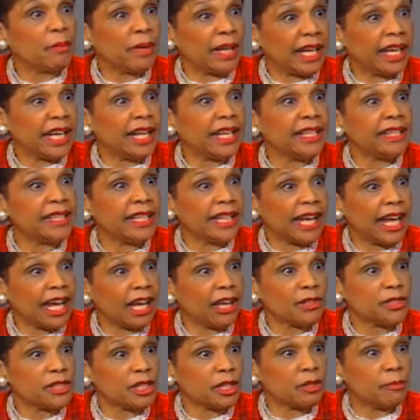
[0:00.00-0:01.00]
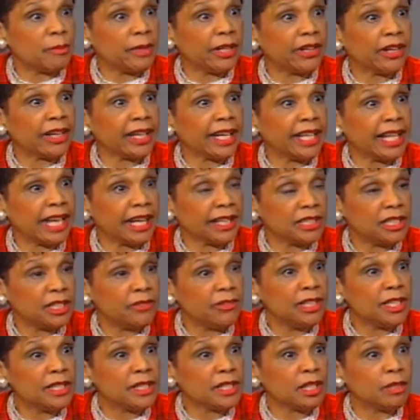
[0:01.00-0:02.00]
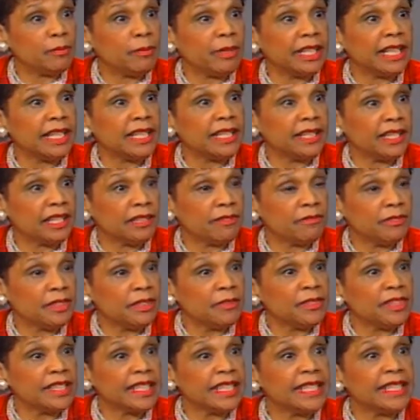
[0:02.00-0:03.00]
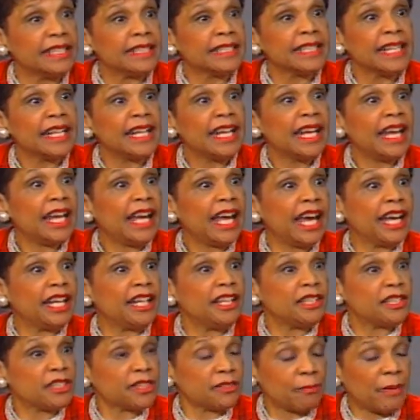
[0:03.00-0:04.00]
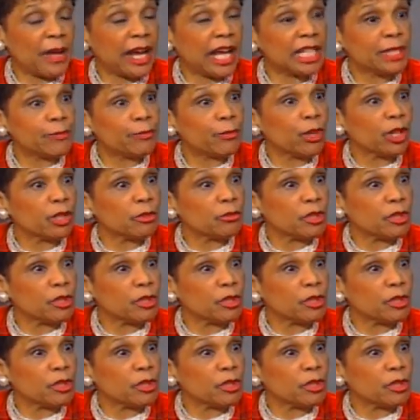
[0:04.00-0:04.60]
by the House Un-American Activities Committee in the 50s, and his passport